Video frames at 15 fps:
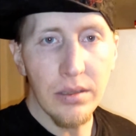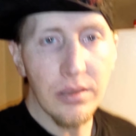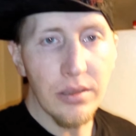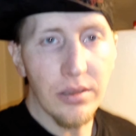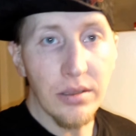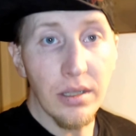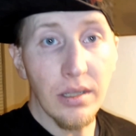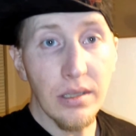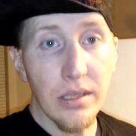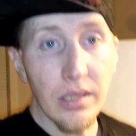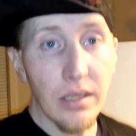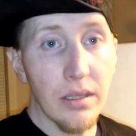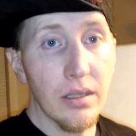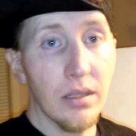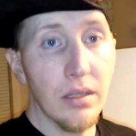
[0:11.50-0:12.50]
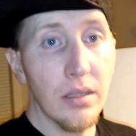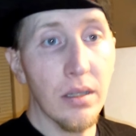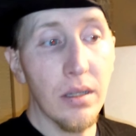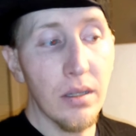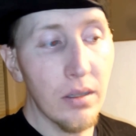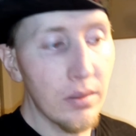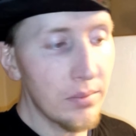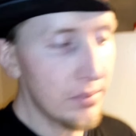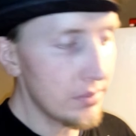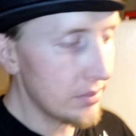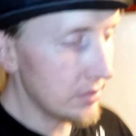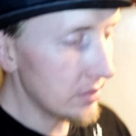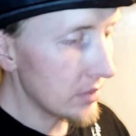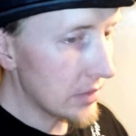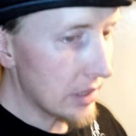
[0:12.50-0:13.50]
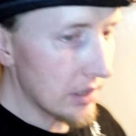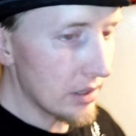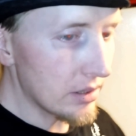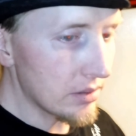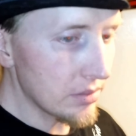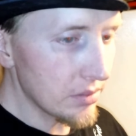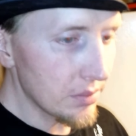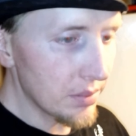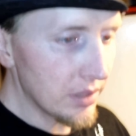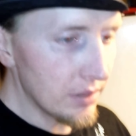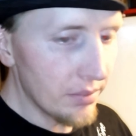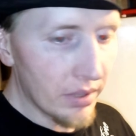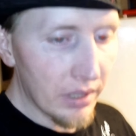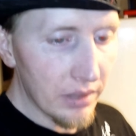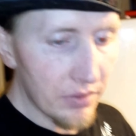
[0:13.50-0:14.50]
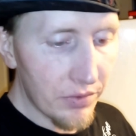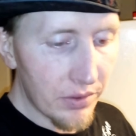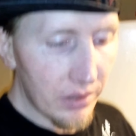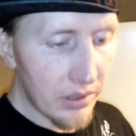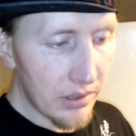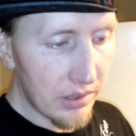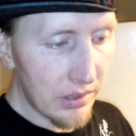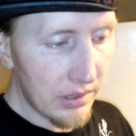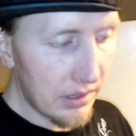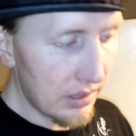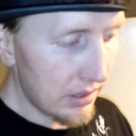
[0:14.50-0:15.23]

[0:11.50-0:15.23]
is Jason Cunningham. This will be my first